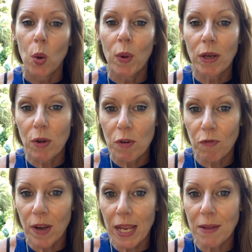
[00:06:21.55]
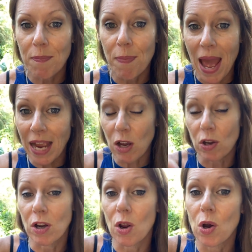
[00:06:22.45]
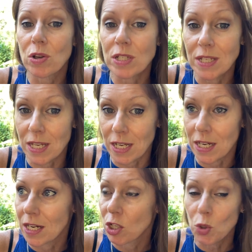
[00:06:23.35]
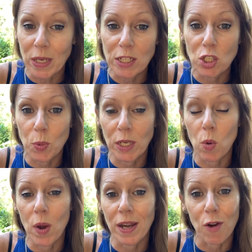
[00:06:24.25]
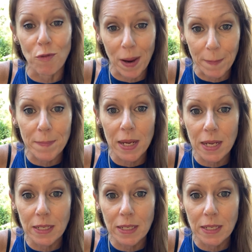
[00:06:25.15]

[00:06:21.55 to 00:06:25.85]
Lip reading: where you reflect back on last year, 2021 November,